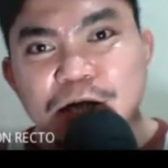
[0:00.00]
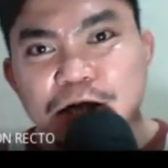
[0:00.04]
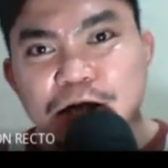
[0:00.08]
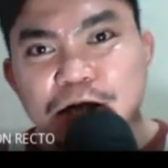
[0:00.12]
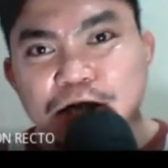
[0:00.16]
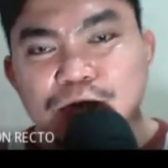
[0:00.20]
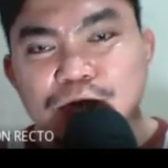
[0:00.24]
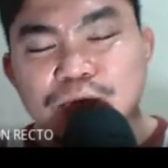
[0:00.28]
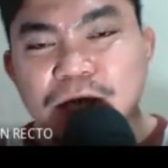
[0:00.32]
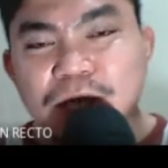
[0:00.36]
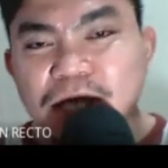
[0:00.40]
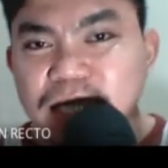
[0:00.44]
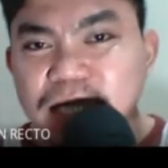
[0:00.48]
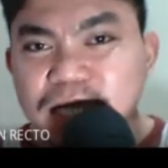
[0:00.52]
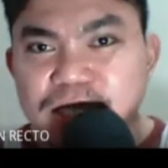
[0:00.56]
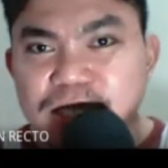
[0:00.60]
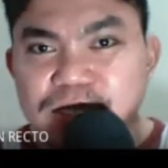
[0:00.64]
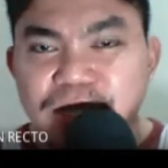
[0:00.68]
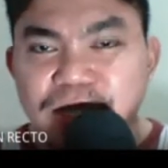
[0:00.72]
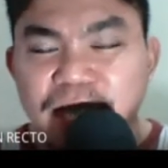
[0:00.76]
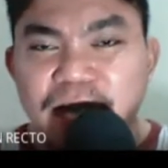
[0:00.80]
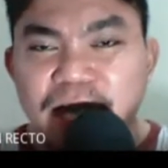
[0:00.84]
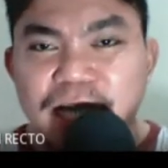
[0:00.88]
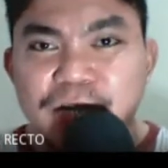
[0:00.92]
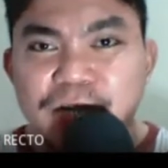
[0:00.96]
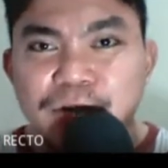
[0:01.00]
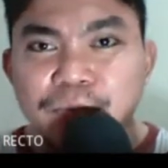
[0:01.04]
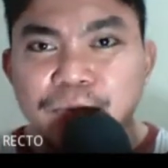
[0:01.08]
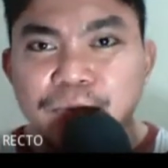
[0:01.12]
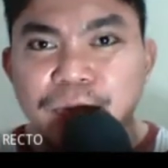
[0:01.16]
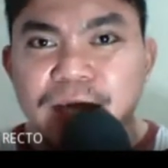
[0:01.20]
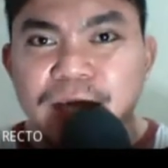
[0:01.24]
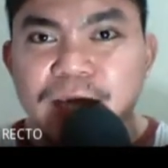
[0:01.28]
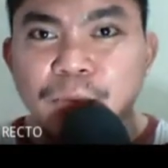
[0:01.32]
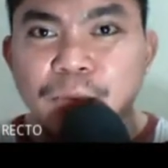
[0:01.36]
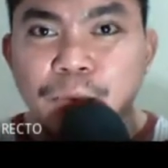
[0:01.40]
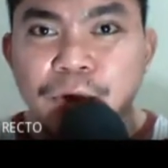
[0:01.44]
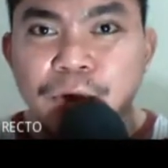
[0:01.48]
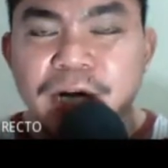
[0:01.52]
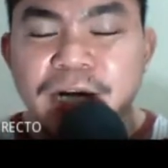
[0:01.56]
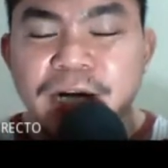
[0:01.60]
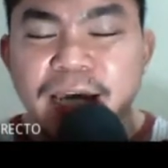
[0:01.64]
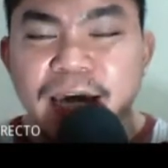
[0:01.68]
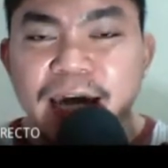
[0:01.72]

usually together with the word